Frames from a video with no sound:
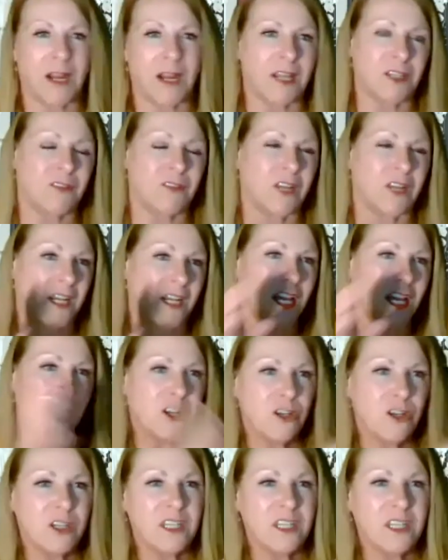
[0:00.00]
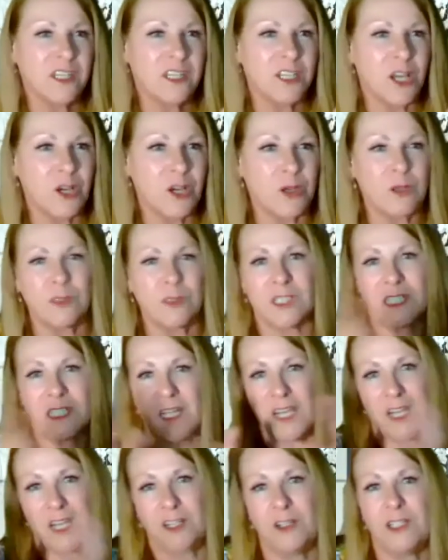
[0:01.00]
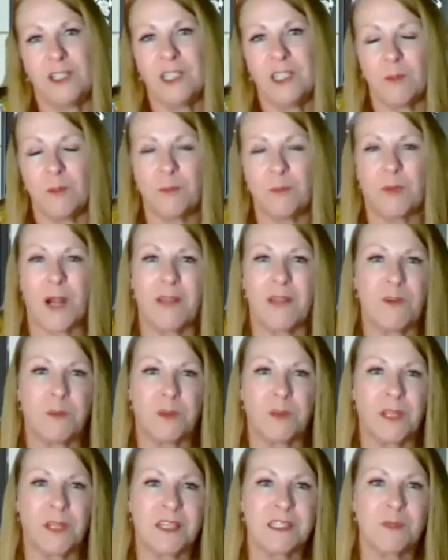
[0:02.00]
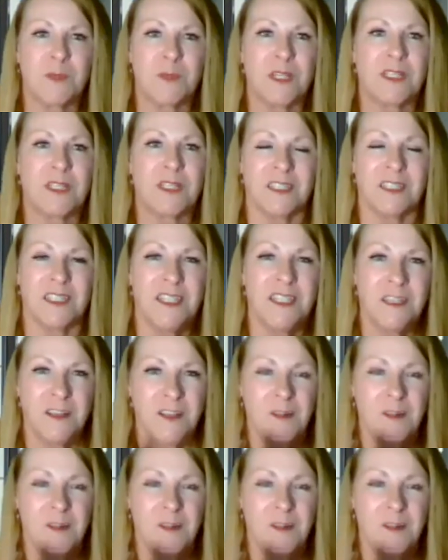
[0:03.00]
and you've got 100 in a note and 100 in a private placement, and